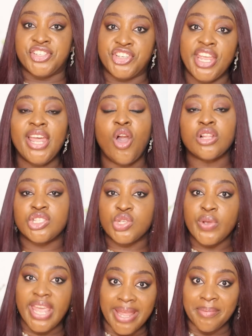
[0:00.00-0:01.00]
She got
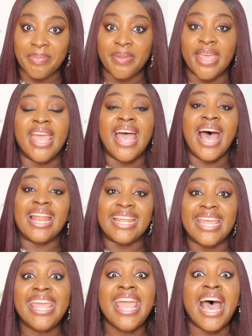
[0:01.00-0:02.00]
to him
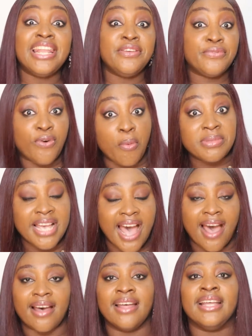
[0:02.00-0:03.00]
and he had informed
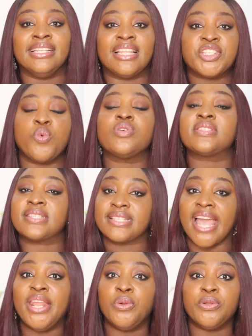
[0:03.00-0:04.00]
her that she was
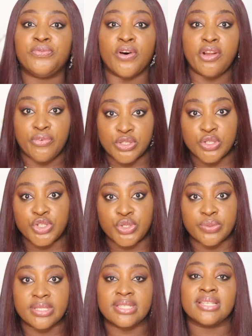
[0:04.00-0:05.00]
scheduled for a photo
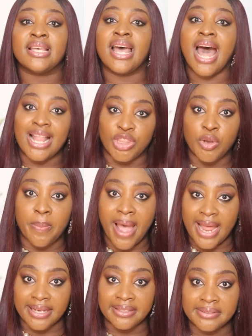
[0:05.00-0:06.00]
shoot at
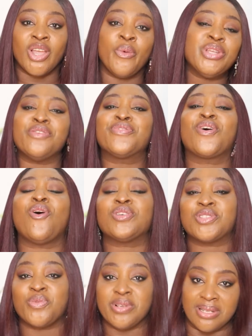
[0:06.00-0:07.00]
Durban, which of
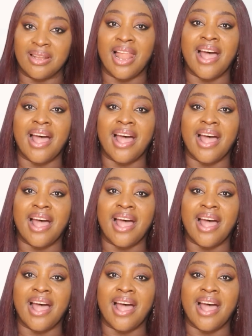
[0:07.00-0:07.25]
course was a